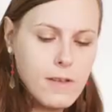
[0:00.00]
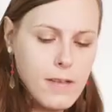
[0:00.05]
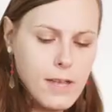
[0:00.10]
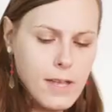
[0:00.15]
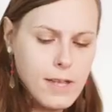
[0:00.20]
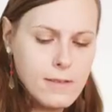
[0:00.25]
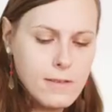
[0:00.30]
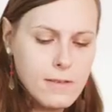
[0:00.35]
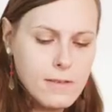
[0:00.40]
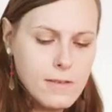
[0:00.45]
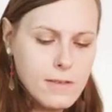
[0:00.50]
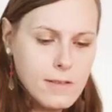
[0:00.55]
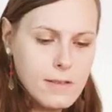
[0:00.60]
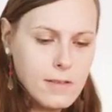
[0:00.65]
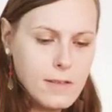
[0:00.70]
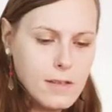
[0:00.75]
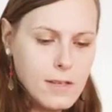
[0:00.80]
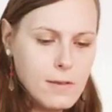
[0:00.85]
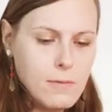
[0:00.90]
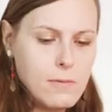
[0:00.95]
and
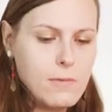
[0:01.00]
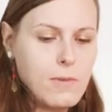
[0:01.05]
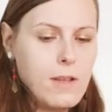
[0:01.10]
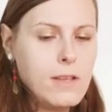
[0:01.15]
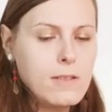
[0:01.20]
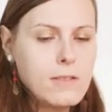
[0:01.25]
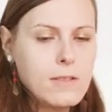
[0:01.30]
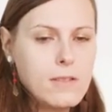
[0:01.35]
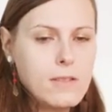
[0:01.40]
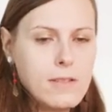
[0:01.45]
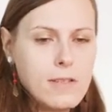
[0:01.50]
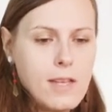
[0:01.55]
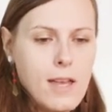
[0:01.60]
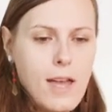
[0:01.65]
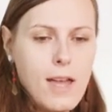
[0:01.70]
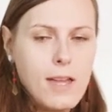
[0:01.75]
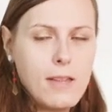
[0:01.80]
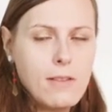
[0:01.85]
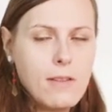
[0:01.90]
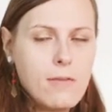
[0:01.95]
it raises a
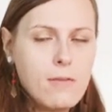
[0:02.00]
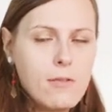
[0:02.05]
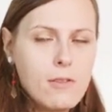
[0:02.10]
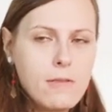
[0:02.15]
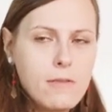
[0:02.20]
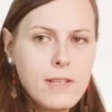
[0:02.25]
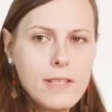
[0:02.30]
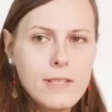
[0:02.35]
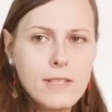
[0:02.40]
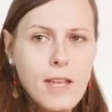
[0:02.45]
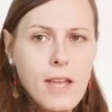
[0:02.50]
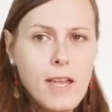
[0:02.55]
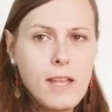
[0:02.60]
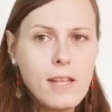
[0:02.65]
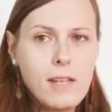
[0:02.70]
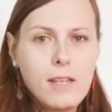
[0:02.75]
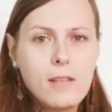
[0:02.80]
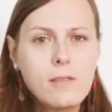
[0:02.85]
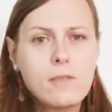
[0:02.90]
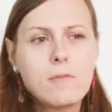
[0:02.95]
high level of
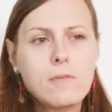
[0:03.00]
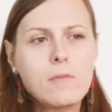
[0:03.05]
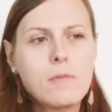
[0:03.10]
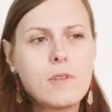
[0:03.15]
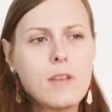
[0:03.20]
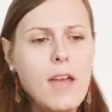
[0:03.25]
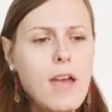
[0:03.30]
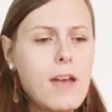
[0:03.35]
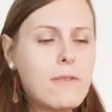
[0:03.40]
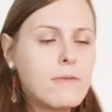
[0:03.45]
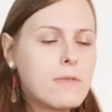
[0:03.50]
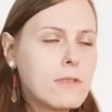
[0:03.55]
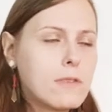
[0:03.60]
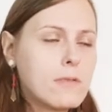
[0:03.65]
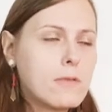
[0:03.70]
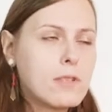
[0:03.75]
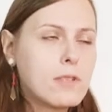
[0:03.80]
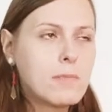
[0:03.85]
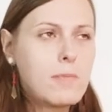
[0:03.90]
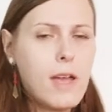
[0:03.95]
anxiety to have to
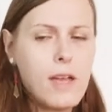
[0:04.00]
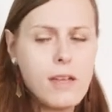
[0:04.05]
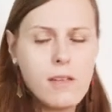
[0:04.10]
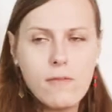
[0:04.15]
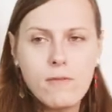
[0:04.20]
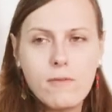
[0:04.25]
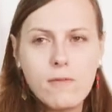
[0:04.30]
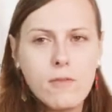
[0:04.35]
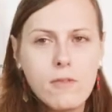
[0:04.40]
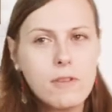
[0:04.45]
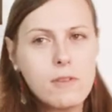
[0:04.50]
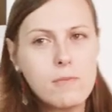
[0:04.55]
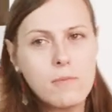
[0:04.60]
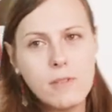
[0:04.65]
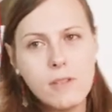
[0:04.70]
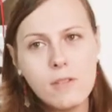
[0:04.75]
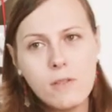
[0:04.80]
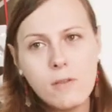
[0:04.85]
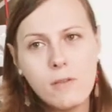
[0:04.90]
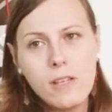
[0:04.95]
switch back and forth
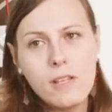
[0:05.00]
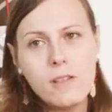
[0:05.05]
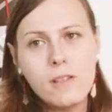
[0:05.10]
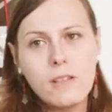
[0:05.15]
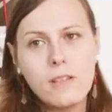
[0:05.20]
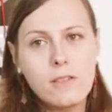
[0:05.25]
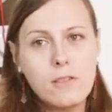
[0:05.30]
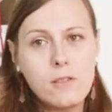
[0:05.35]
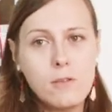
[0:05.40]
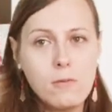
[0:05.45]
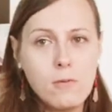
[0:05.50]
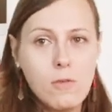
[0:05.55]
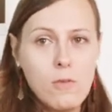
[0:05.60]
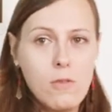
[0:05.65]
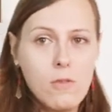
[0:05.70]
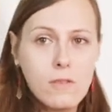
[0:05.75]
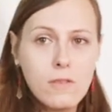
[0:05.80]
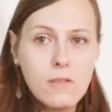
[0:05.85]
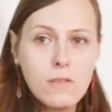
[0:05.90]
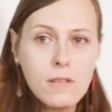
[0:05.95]
between these two
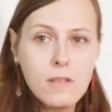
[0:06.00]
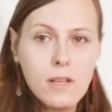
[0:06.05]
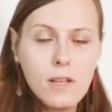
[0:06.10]
roles.